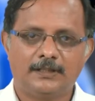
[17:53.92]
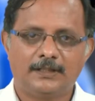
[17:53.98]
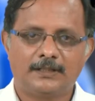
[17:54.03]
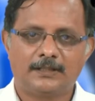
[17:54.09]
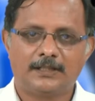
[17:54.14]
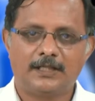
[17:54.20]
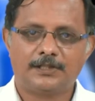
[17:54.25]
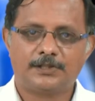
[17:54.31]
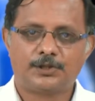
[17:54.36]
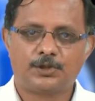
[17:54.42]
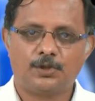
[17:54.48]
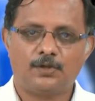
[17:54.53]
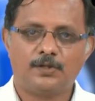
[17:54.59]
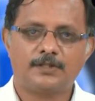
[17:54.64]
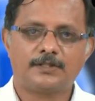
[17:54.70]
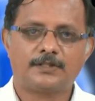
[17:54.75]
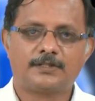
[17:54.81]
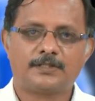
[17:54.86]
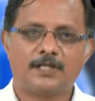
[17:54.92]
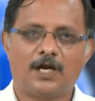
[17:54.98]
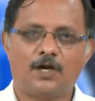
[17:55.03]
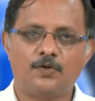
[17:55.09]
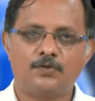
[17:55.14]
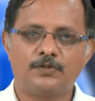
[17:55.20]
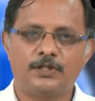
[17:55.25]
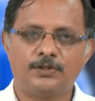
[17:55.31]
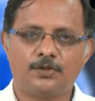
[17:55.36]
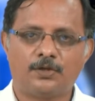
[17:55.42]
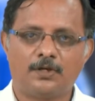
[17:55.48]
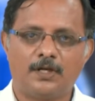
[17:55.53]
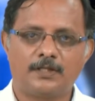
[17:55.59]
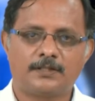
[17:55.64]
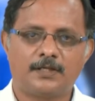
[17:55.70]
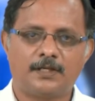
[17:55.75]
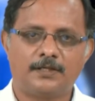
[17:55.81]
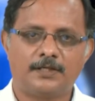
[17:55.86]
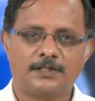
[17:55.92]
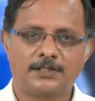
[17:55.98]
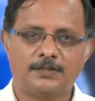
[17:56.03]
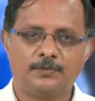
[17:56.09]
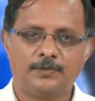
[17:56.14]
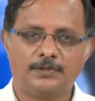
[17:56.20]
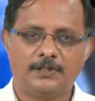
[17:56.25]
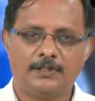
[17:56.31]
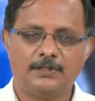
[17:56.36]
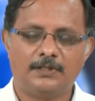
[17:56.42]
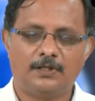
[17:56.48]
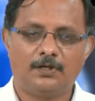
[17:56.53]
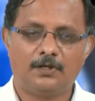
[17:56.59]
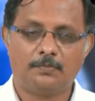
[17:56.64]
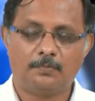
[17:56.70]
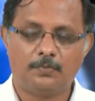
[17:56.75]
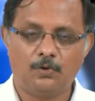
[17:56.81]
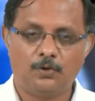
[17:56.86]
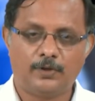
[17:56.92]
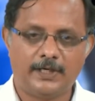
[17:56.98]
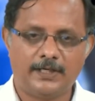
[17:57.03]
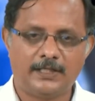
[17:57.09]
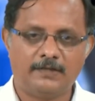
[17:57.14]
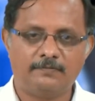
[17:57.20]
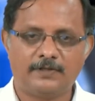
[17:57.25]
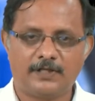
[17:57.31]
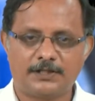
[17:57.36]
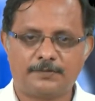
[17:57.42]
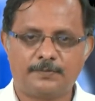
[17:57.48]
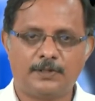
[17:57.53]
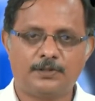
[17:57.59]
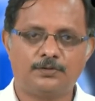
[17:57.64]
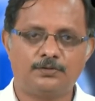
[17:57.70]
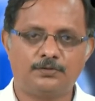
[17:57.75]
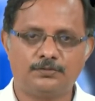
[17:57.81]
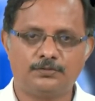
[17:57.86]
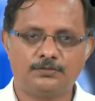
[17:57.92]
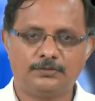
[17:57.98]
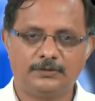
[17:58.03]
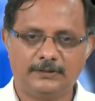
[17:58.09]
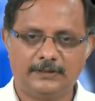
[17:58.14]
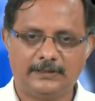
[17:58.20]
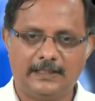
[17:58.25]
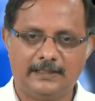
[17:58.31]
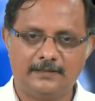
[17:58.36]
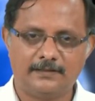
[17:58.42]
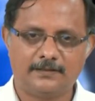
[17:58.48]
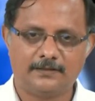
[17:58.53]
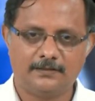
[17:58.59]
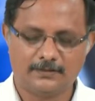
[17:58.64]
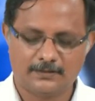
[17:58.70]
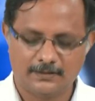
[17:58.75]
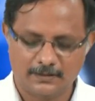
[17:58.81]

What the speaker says: that shows how the neurons are distributed or located with respect to the glial cells.